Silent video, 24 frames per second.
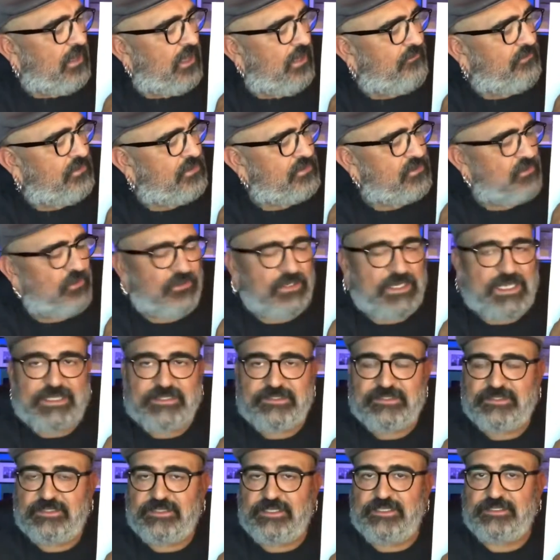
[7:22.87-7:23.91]
This little X
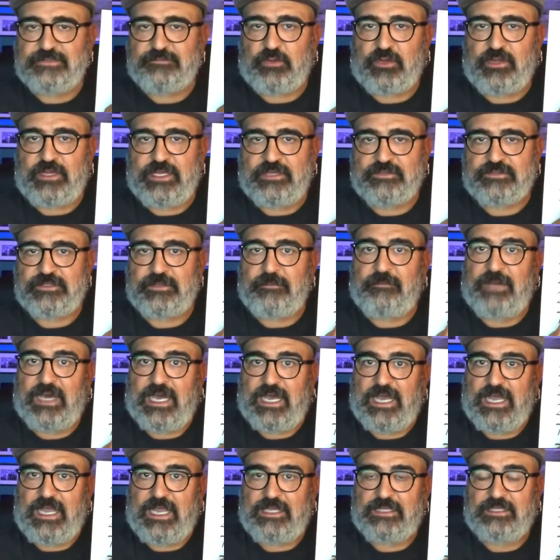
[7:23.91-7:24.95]
is pronounced
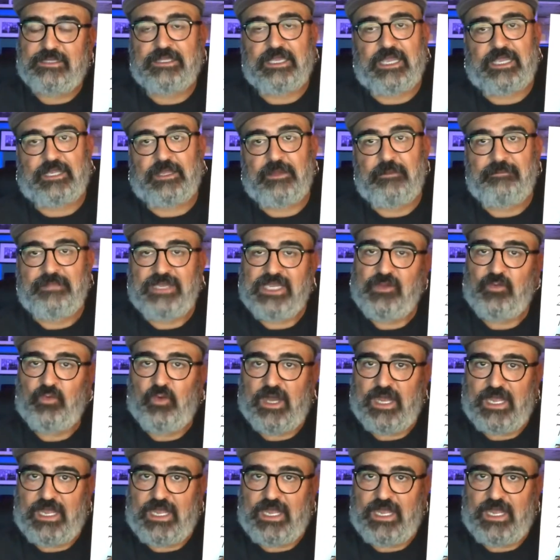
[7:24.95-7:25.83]
by, like BY.